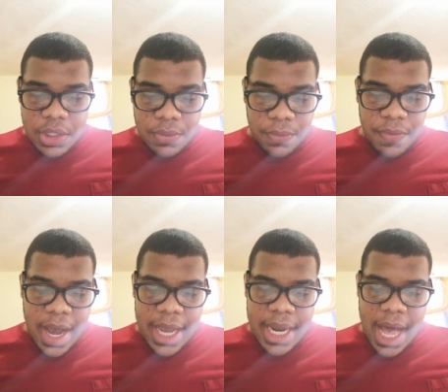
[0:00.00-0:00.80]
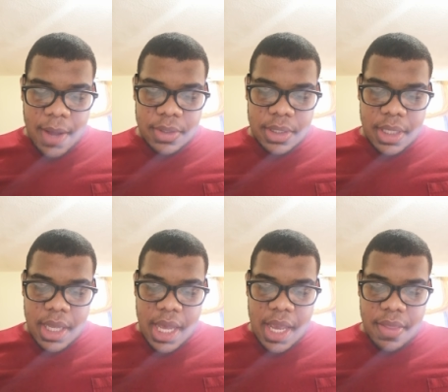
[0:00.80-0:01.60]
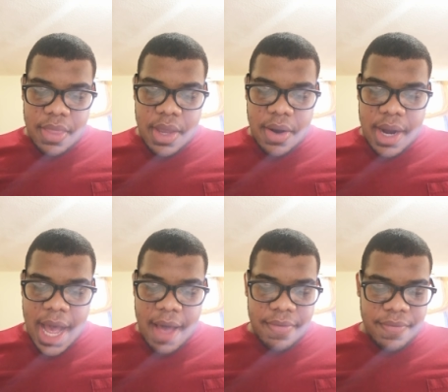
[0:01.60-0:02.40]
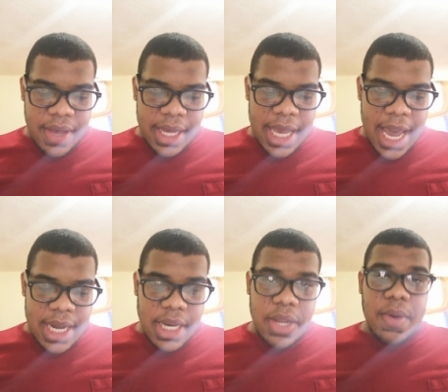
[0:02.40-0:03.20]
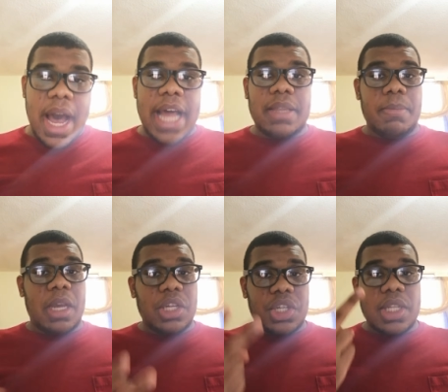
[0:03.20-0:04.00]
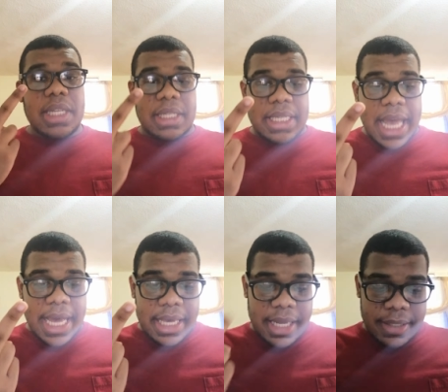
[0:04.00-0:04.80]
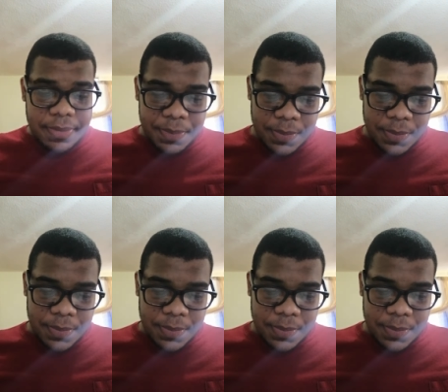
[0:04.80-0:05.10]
To find out if there have been any new admission. The second.